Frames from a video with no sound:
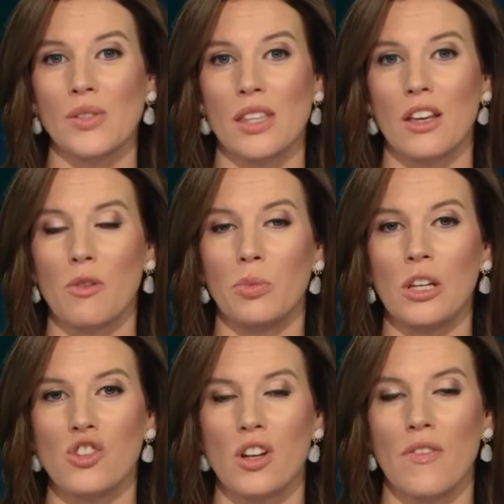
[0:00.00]
Whoop's
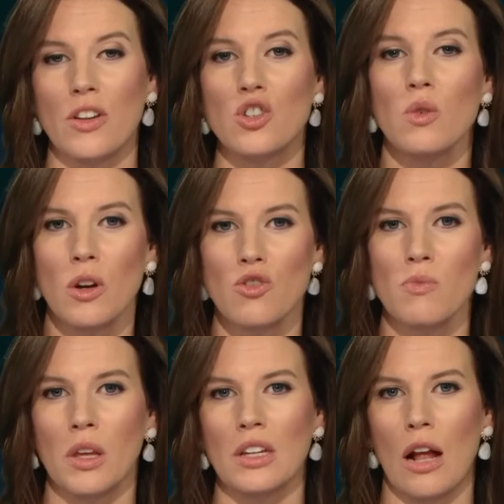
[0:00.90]
success has
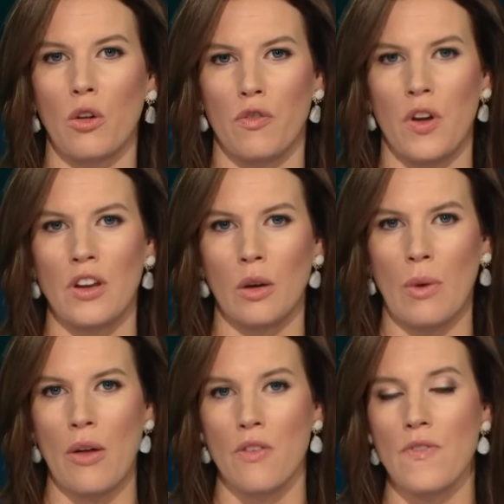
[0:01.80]
influenced wearable tech
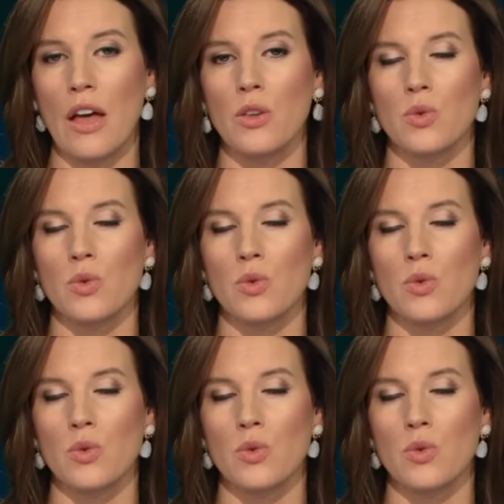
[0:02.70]
companies to